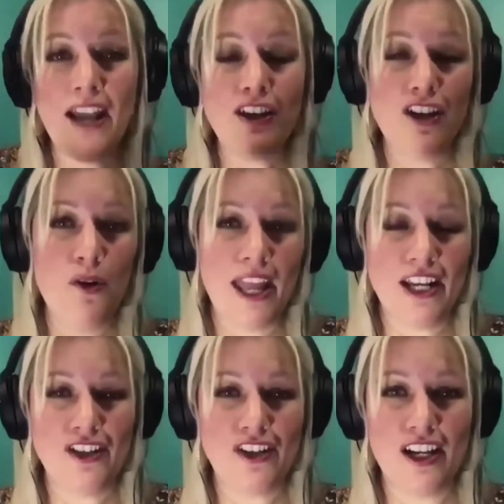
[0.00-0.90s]
We had no
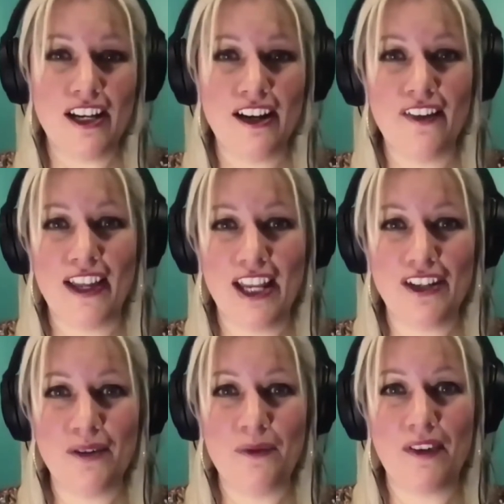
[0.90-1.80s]
kitchen because the
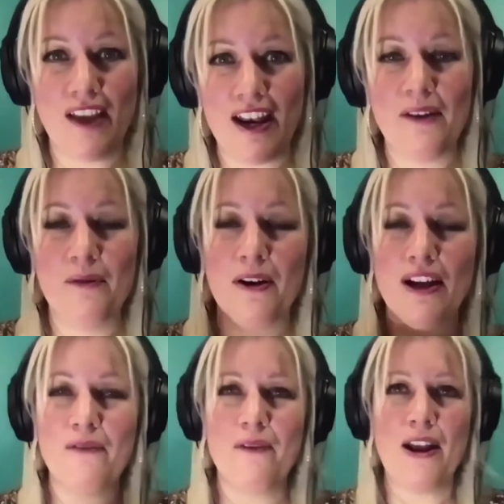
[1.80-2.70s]
kitchen was gutted. We were
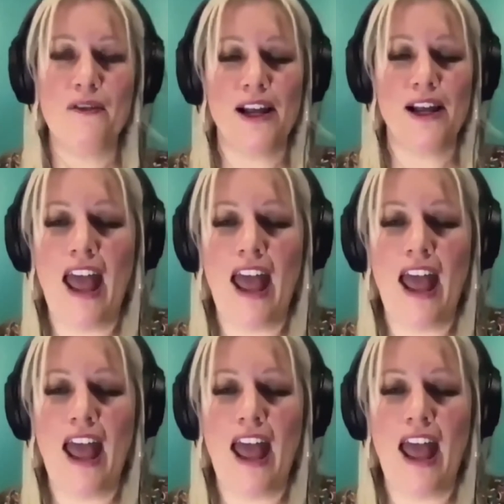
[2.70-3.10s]
going to reno it.